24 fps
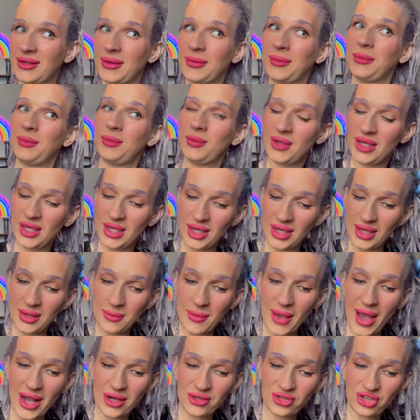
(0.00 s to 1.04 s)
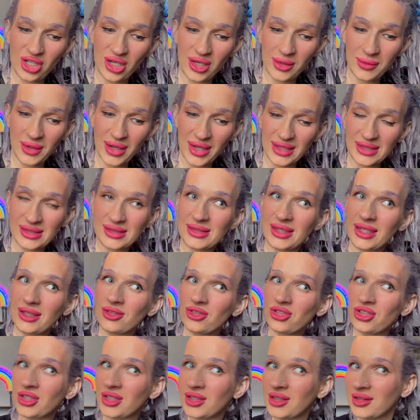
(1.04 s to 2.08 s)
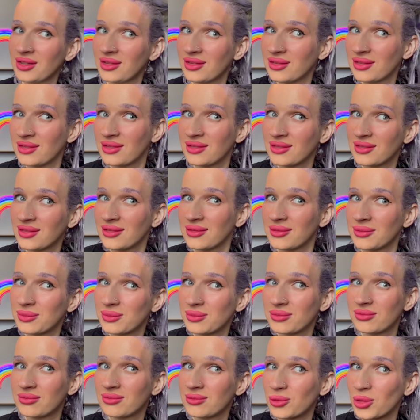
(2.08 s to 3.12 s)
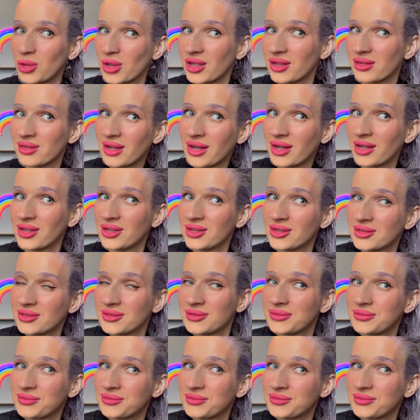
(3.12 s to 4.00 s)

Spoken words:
me matching my extensions works out.